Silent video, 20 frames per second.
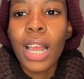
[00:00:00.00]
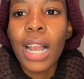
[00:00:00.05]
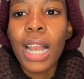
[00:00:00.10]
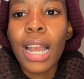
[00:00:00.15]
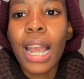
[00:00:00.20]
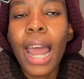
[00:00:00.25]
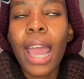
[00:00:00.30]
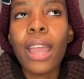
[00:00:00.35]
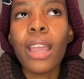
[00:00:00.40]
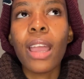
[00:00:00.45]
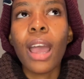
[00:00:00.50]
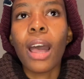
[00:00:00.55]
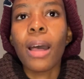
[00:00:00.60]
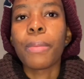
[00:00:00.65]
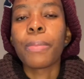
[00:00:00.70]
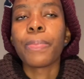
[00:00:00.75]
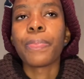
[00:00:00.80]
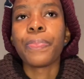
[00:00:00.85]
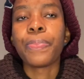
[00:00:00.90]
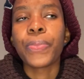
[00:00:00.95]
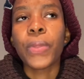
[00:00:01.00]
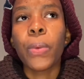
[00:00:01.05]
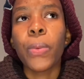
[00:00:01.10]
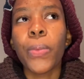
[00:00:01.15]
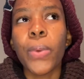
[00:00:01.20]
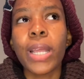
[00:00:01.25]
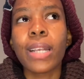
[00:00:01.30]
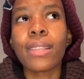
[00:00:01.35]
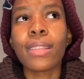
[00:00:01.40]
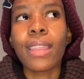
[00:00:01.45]
Like
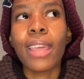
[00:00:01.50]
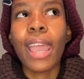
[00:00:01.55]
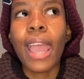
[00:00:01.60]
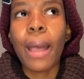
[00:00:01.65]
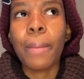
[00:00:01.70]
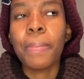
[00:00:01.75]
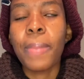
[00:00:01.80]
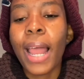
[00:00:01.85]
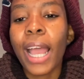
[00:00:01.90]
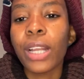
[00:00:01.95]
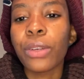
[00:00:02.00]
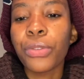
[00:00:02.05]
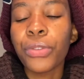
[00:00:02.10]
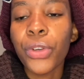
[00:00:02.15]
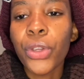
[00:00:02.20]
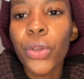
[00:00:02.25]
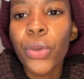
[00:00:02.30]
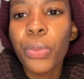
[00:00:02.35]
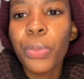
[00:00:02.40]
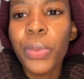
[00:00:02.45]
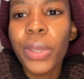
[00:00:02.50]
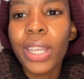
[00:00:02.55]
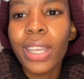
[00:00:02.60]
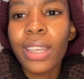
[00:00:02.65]
when they applied for UP,